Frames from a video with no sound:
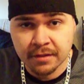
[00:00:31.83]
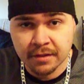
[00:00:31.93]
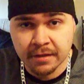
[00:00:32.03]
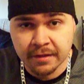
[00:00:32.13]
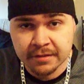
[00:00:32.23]

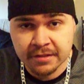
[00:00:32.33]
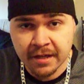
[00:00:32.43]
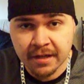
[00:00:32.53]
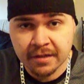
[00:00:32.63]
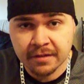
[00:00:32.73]
an
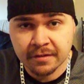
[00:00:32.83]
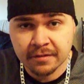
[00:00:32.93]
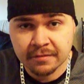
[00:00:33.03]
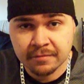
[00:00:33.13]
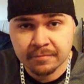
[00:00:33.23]
attack
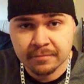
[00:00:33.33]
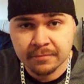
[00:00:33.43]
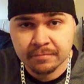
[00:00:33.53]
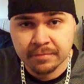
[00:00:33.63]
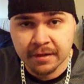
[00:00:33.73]

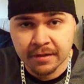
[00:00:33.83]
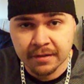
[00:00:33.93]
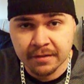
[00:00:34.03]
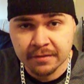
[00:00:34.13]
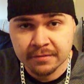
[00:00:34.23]

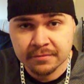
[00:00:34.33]
by